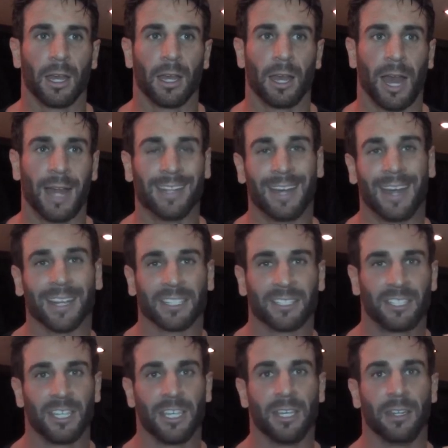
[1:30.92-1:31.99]
I did not
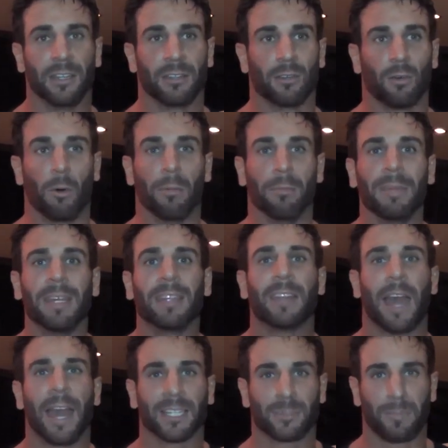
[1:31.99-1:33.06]
exceed or meet the
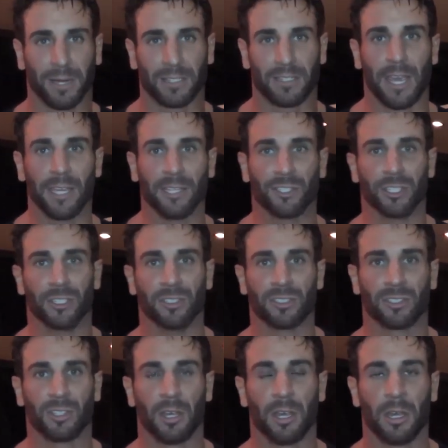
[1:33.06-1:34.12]
expectations